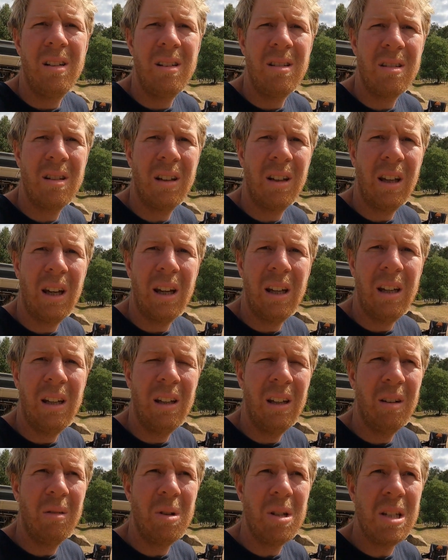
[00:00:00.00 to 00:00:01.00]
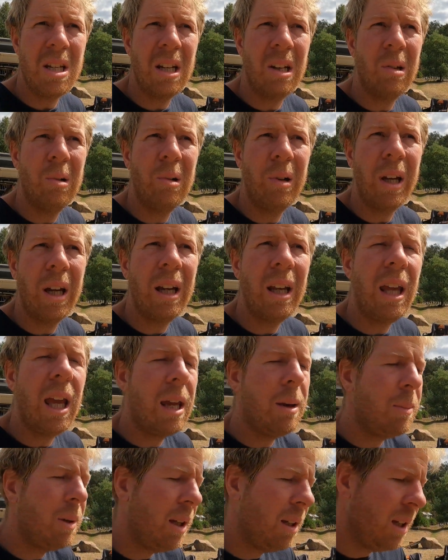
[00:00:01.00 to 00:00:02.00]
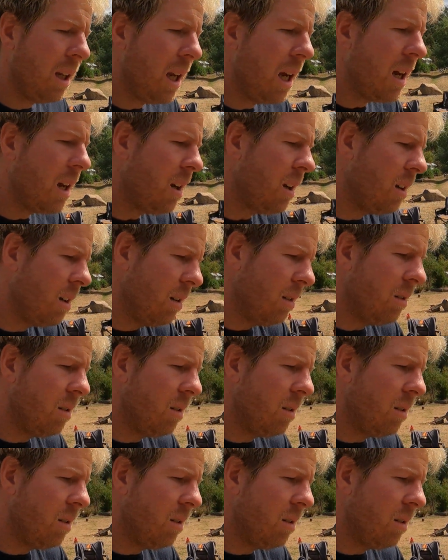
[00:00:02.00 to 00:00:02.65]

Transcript: it's okay. We did look at camping down